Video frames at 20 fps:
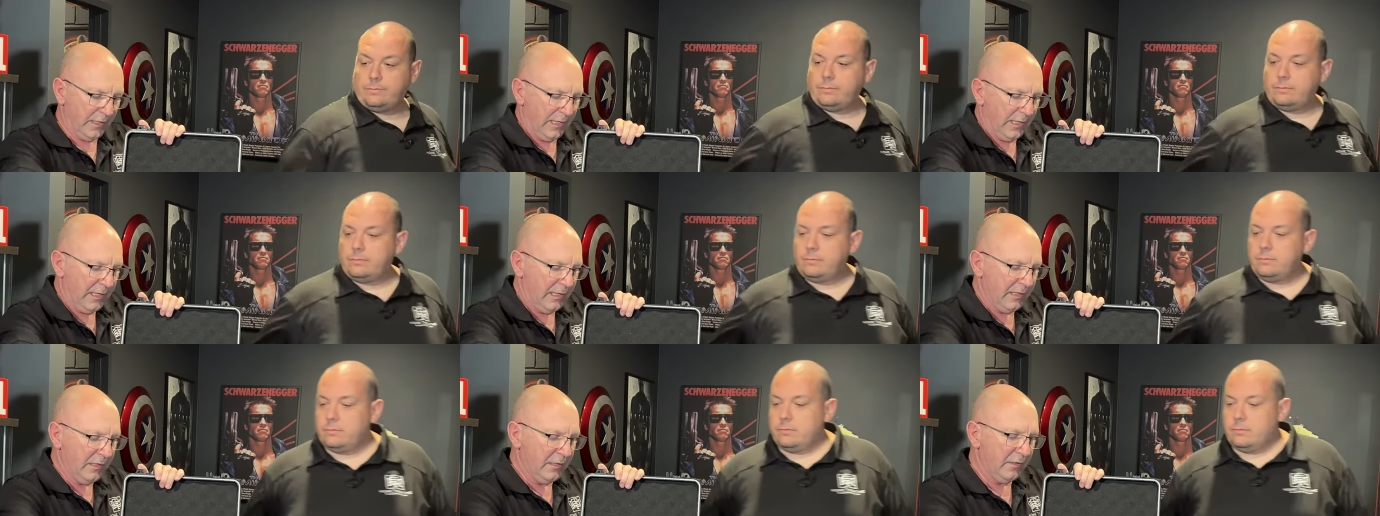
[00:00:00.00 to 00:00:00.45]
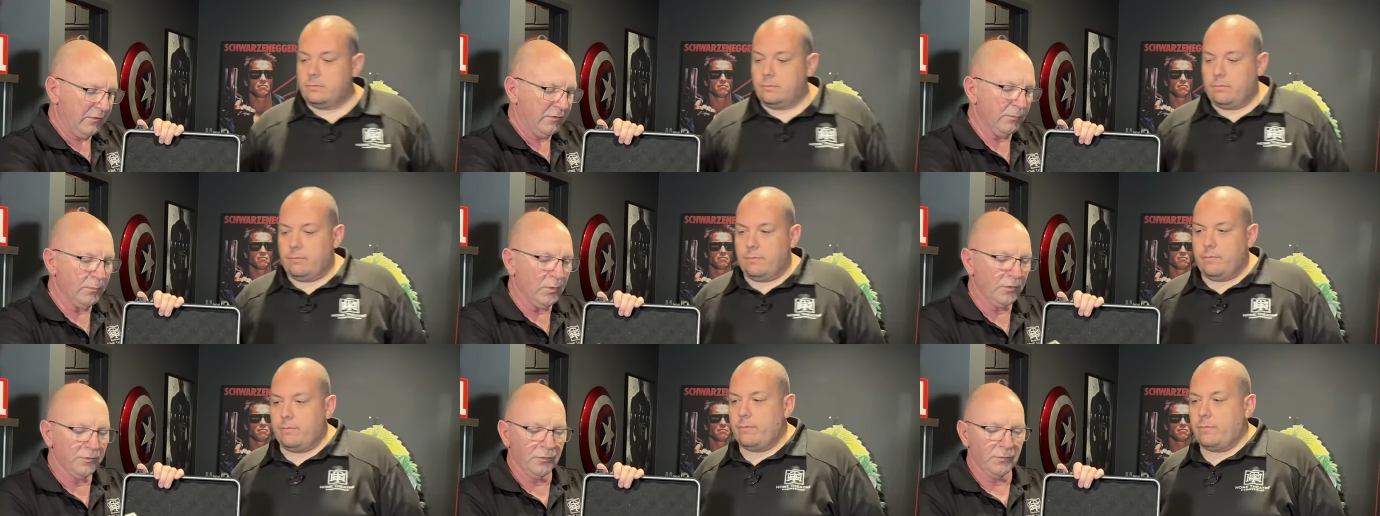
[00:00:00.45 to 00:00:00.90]
Speaker 1: Here is the
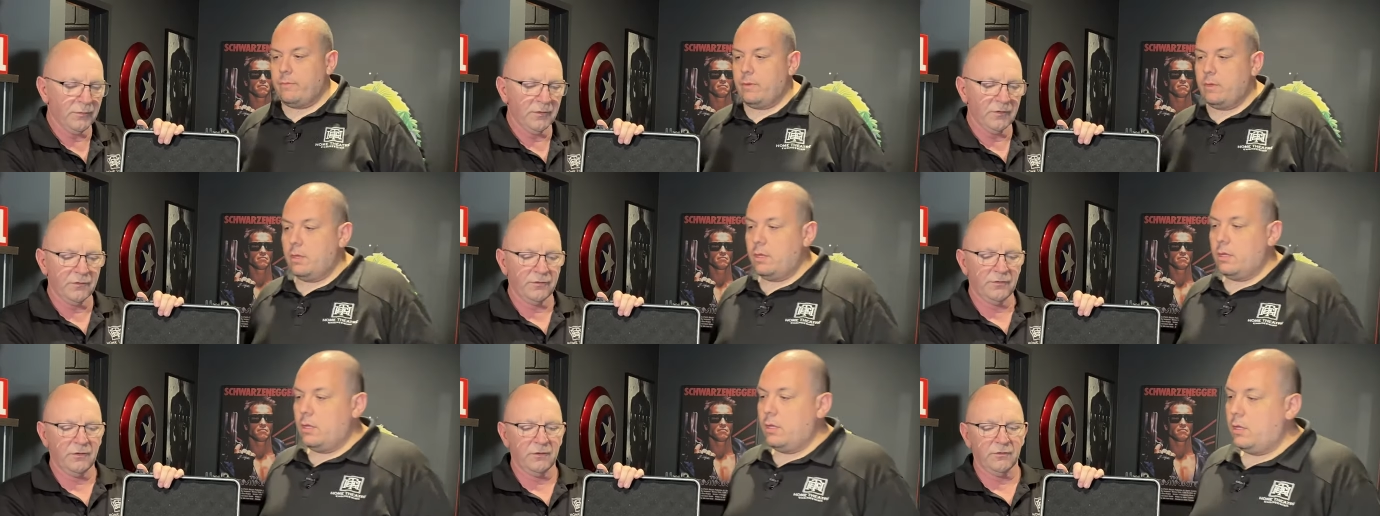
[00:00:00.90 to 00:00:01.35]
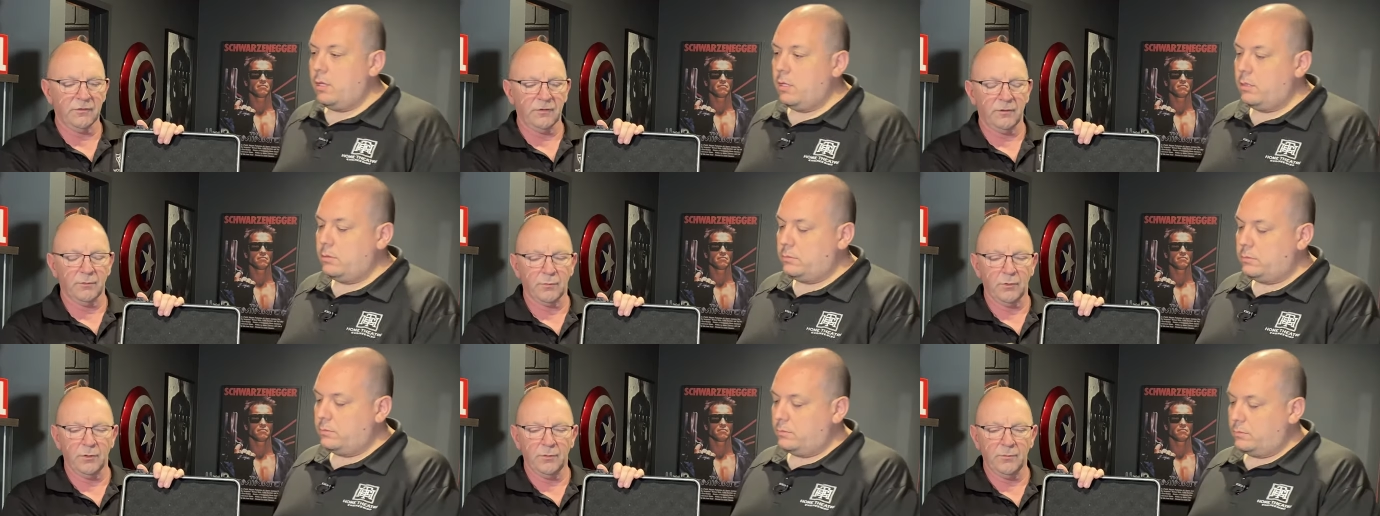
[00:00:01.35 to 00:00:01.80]
module that sits in the
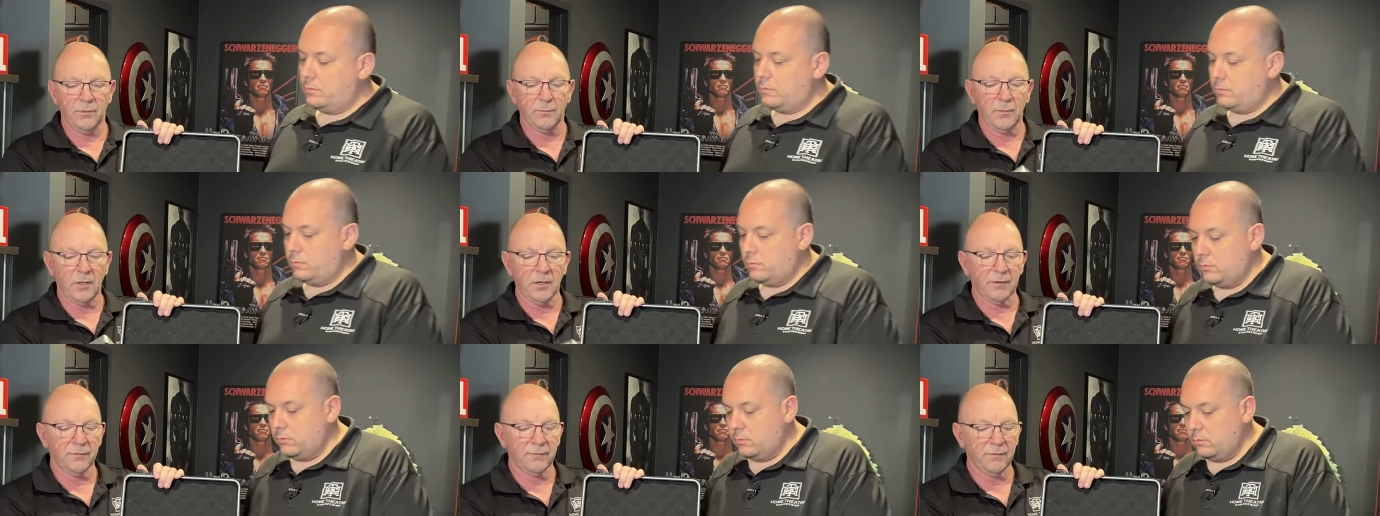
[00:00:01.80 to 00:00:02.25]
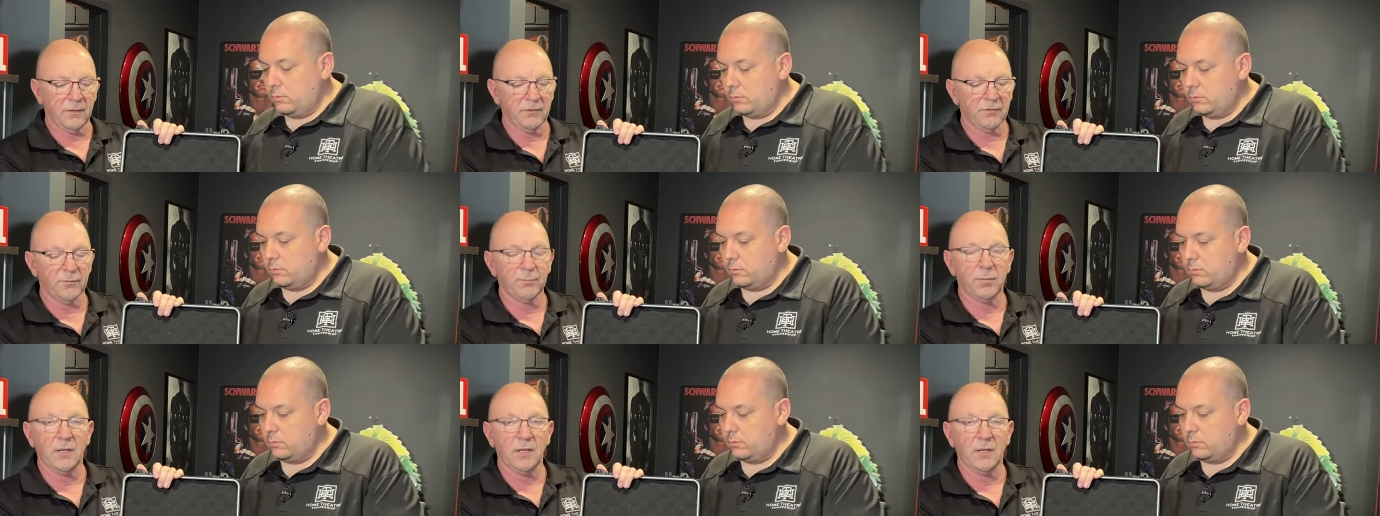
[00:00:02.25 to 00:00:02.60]
room. The microphones